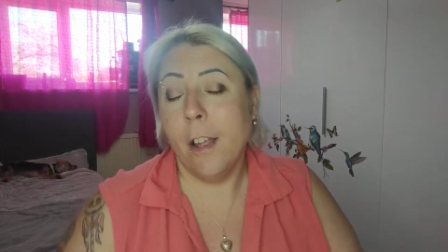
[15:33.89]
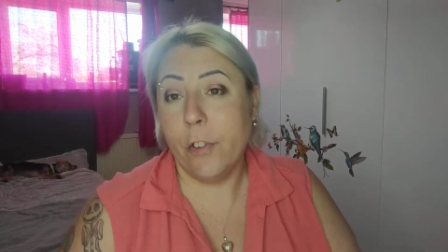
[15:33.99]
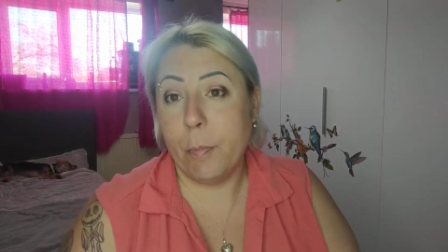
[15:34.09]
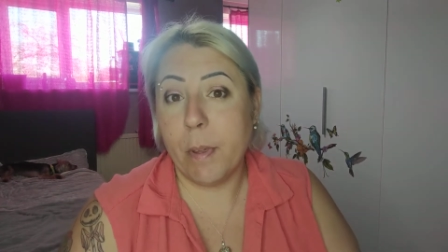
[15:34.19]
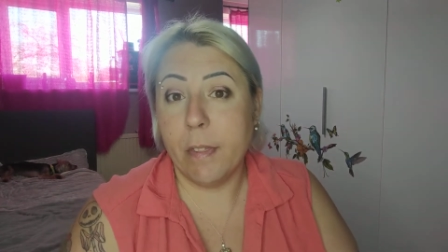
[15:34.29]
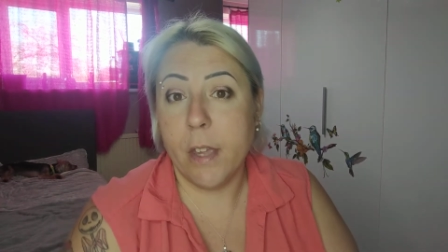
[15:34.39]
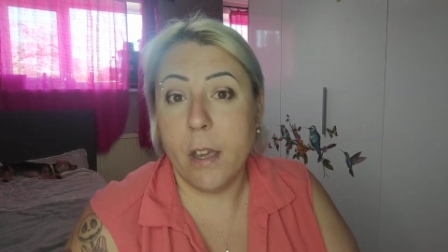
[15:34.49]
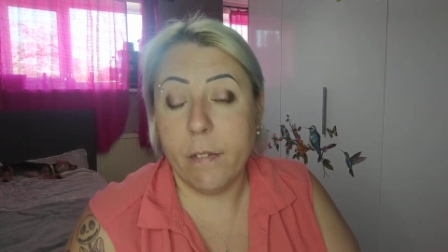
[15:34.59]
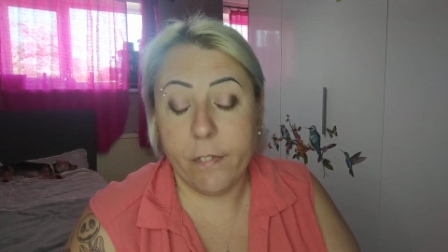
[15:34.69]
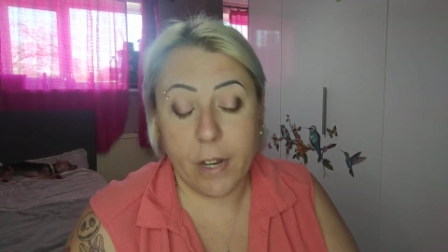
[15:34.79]
They've been
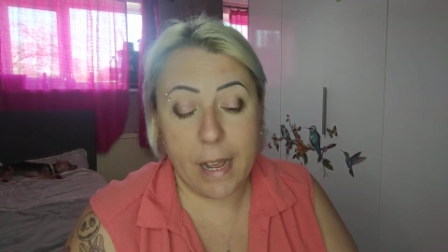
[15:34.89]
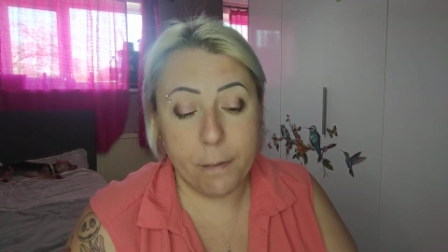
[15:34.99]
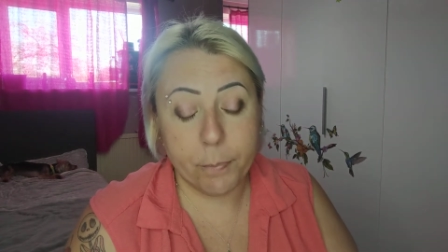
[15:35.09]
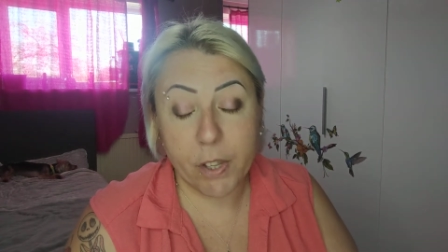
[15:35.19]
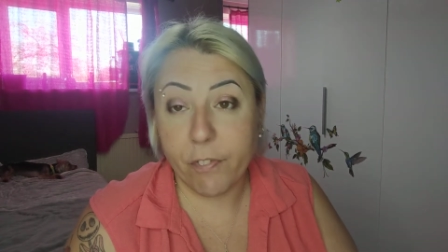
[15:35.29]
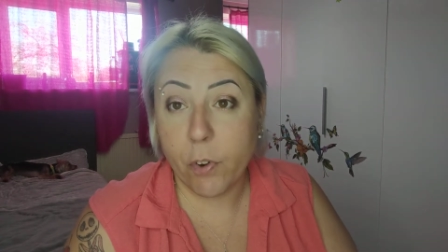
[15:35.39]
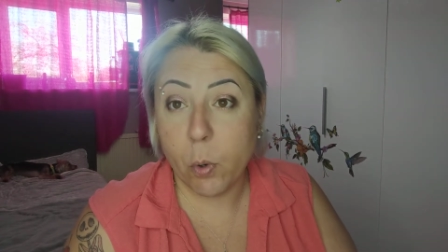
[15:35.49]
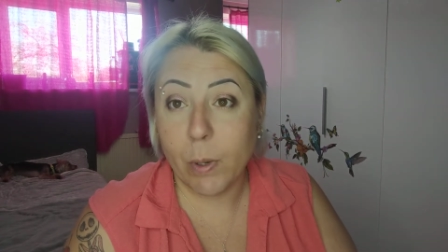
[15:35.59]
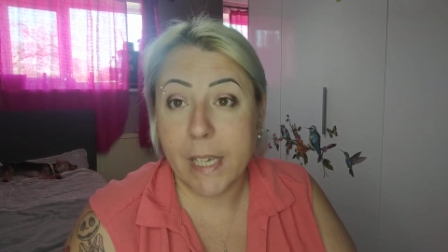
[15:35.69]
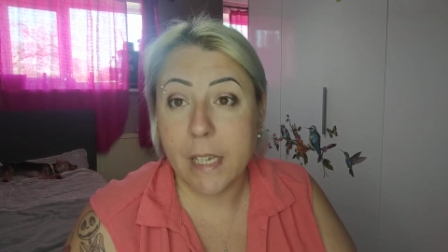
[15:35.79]
there for like 4
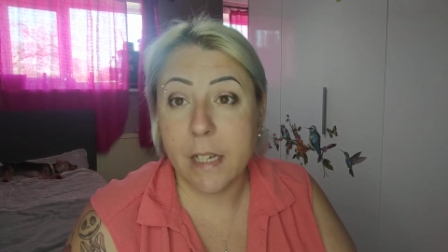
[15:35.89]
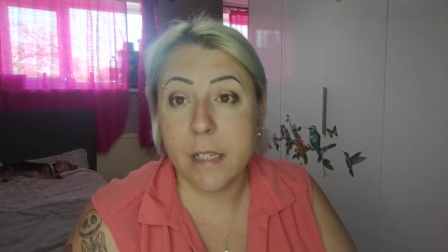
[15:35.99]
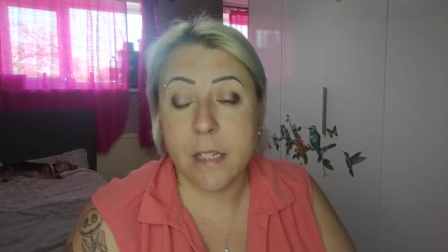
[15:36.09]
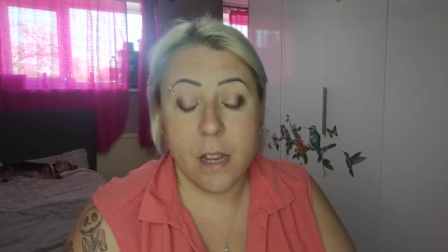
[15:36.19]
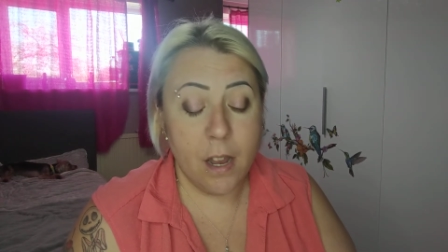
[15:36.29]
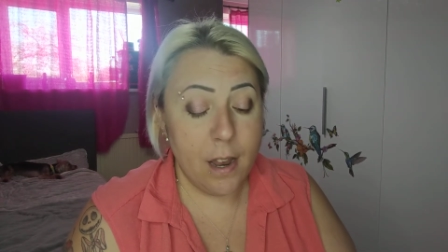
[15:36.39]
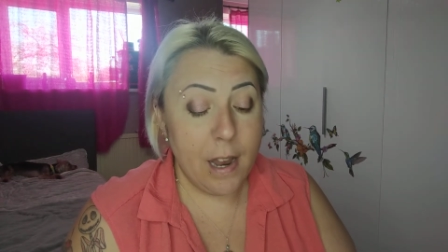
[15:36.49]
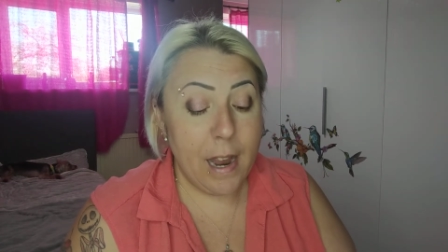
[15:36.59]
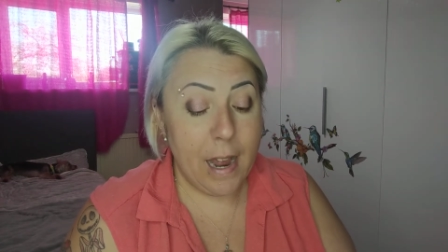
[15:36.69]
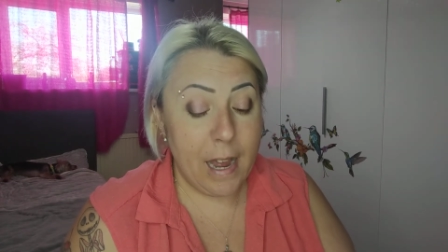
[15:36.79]
weeks,
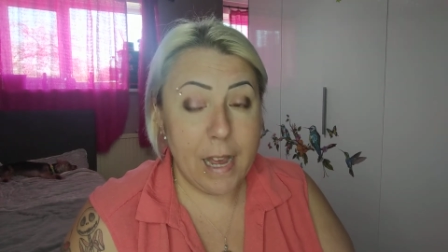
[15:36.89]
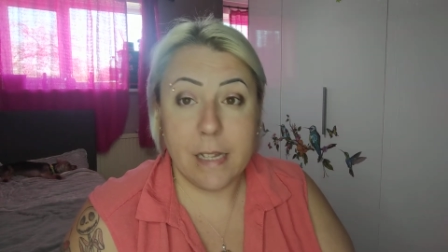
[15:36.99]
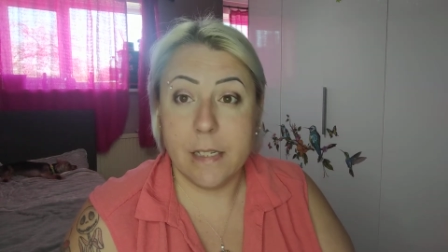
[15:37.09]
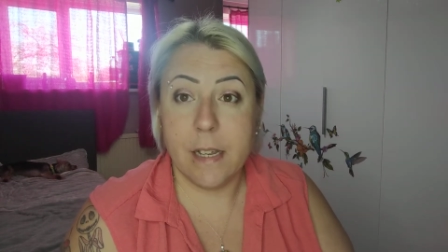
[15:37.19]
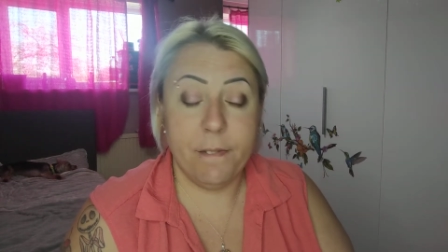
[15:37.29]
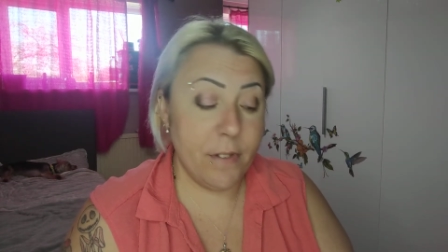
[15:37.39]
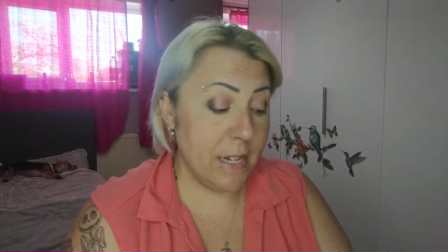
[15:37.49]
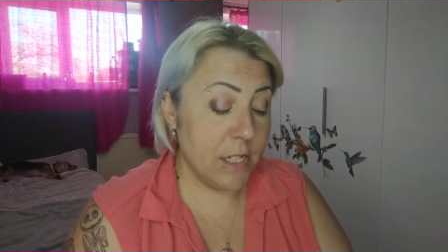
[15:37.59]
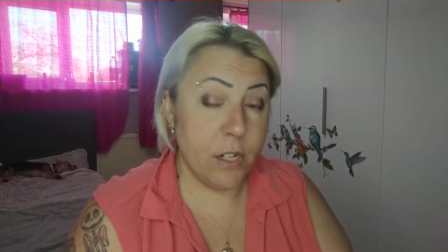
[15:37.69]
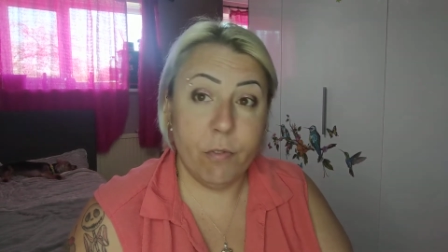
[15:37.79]
and I'm
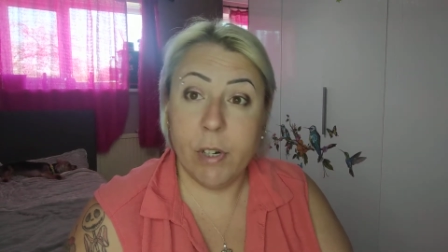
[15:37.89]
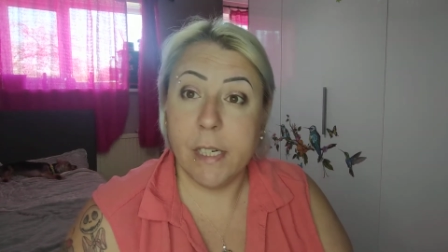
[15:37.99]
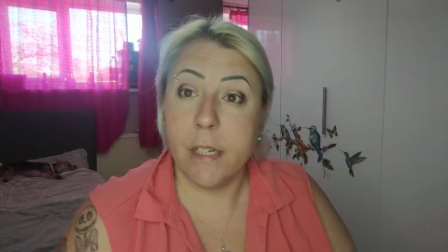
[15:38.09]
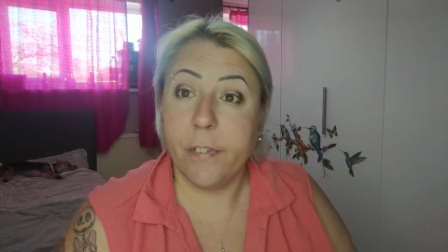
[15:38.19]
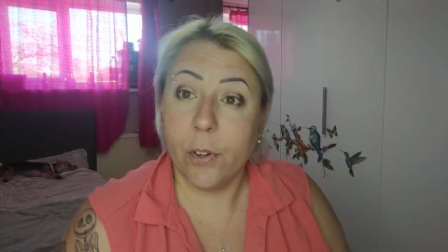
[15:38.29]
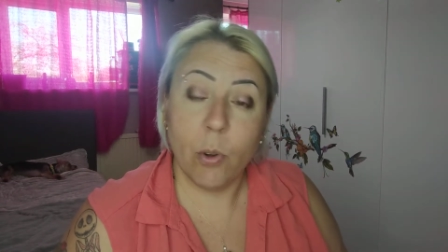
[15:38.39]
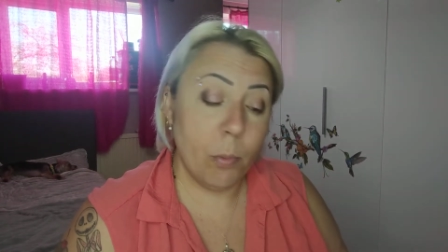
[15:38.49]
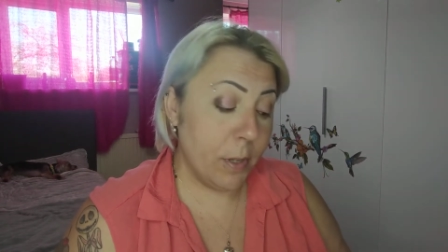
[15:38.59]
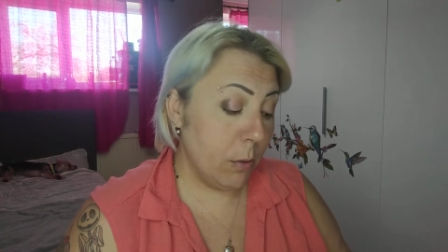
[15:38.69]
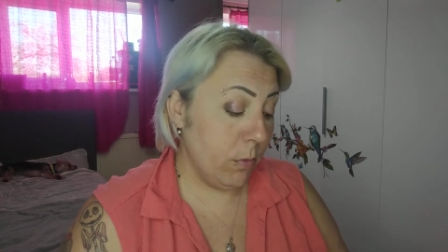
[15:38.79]
finding it really difficult
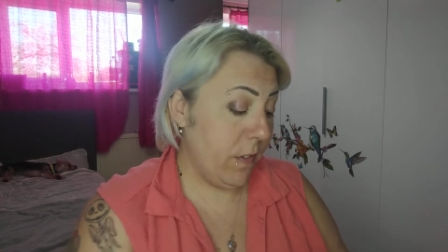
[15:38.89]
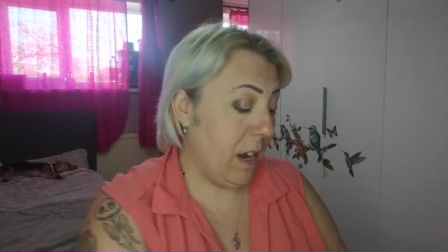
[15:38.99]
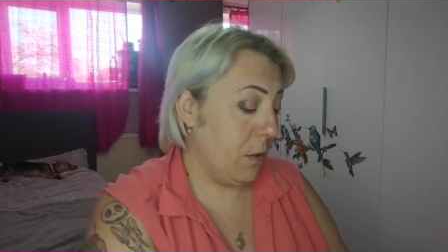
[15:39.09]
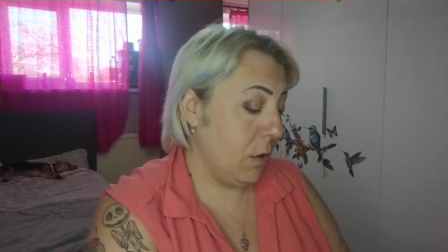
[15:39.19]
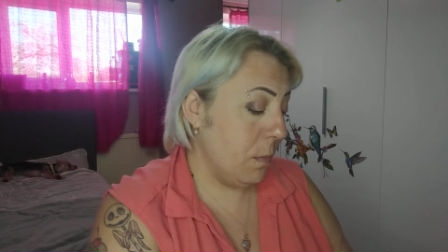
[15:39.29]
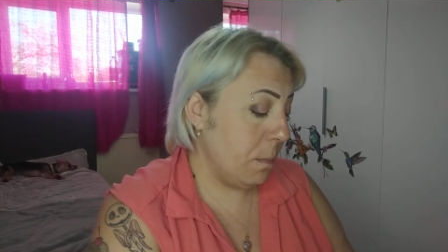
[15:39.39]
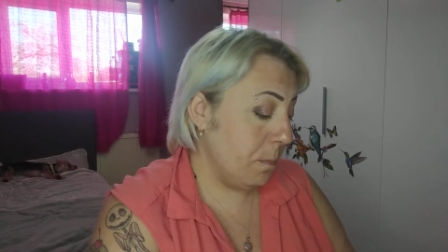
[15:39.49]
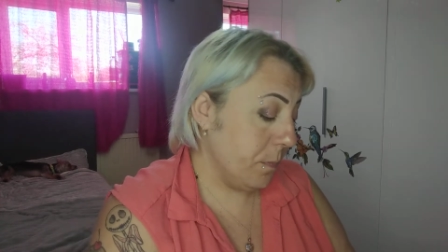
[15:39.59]
being without them